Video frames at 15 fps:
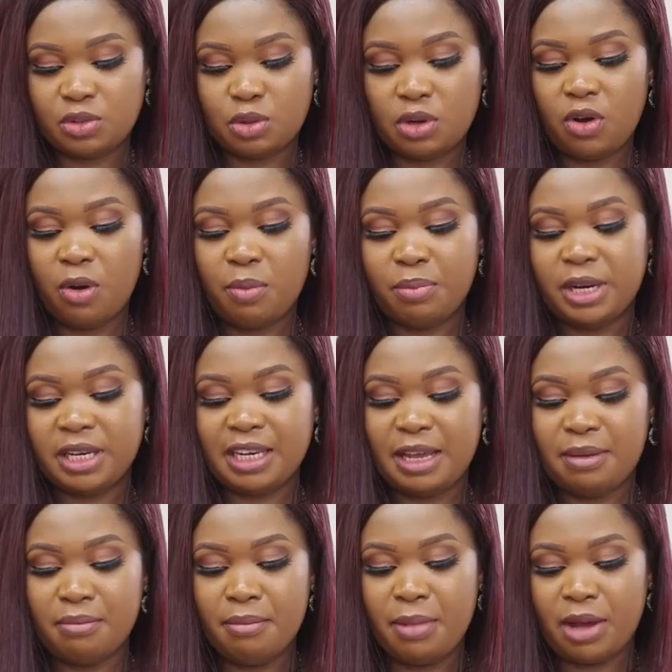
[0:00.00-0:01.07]
it will
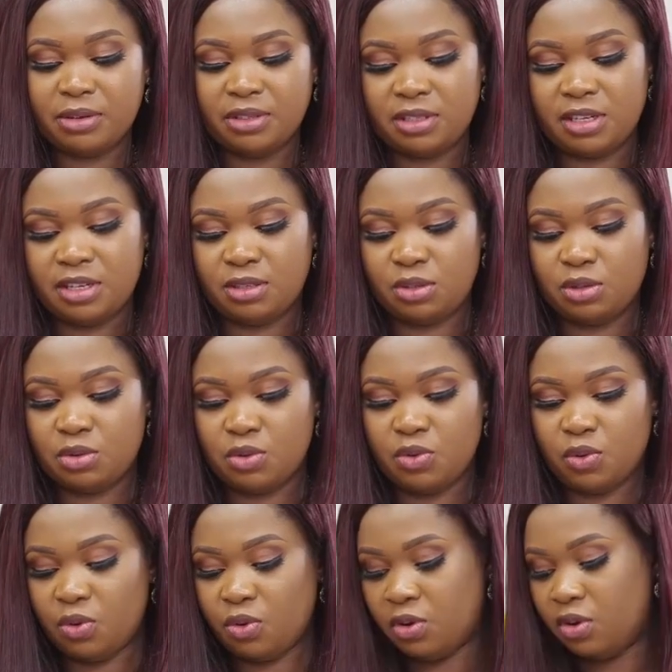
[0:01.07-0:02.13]
completely melt into